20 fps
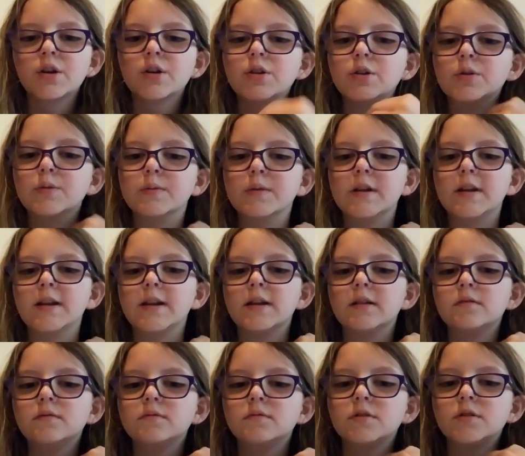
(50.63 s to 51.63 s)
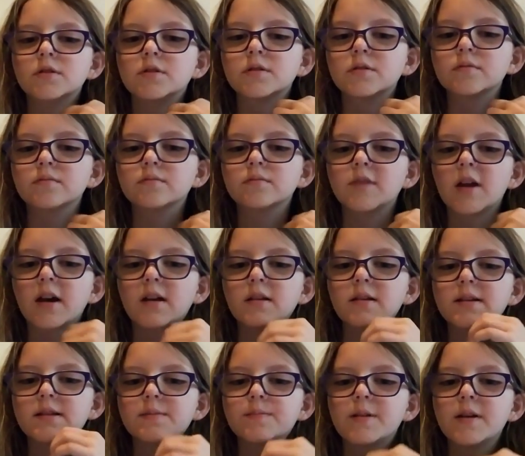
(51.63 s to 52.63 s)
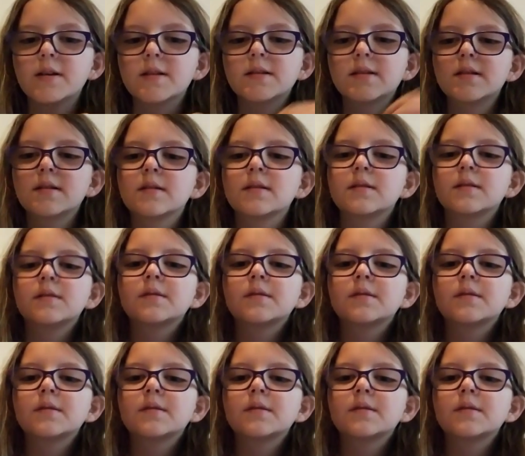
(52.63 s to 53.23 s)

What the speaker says: you would need your necklace piece.